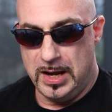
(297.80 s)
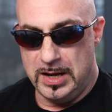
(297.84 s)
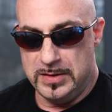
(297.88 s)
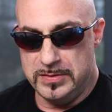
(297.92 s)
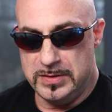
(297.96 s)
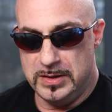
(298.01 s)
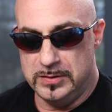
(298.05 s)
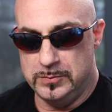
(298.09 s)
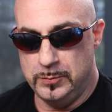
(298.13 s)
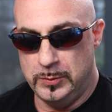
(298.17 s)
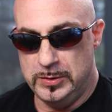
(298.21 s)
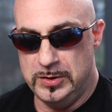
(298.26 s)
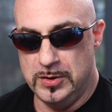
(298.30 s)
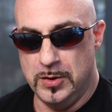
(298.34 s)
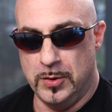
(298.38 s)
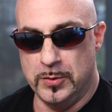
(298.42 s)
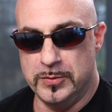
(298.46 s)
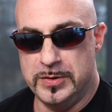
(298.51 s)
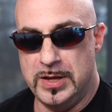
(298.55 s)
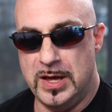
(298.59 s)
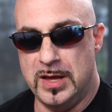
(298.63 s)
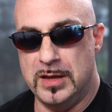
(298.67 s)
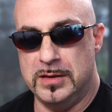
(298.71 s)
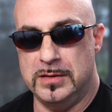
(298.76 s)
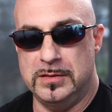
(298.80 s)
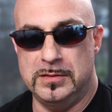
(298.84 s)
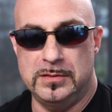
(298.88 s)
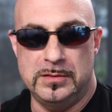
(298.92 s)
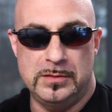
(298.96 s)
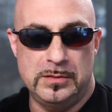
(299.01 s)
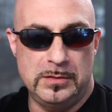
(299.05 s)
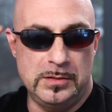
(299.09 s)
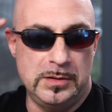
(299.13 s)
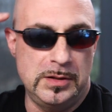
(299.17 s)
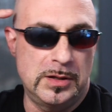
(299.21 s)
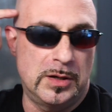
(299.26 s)
And then we know that
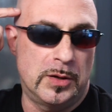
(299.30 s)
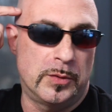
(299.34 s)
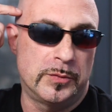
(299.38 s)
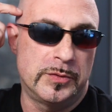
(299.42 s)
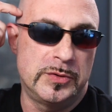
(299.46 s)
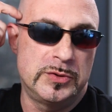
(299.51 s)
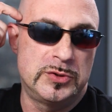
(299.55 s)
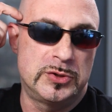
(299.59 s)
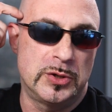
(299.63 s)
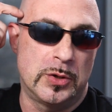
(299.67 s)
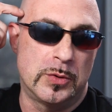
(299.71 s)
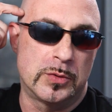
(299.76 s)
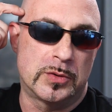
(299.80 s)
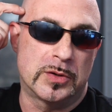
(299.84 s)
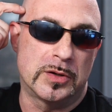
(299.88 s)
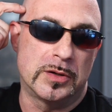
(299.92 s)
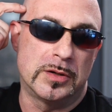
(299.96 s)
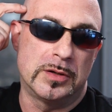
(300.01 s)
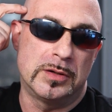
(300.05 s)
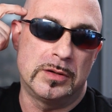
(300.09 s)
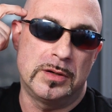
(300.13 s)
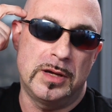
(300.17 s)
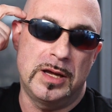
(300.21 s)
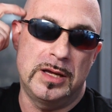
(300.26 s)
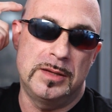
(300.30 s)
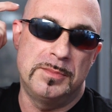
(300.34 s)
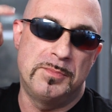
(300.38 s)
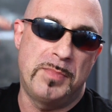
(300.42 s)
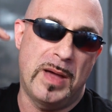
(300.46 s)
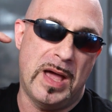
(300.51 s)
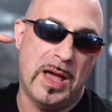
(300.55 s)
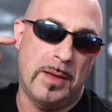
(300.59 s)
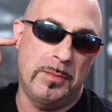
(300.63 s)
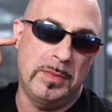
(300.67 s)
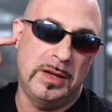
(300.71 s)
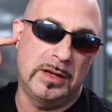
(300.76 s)
you know, the Joker and
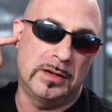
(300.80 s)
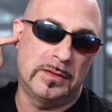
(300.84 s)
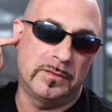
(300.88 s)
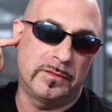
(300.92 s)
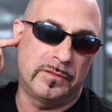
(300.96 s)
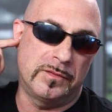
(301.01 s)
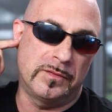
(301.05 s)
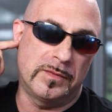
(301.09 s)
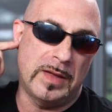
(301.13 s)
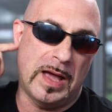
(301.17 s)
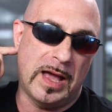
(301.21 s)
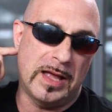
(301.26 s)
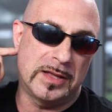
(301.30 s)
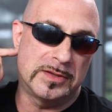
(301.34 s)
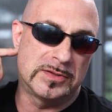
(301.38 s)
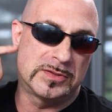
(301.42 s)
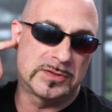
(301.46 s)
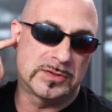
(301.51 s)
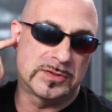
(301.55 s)
Batman have had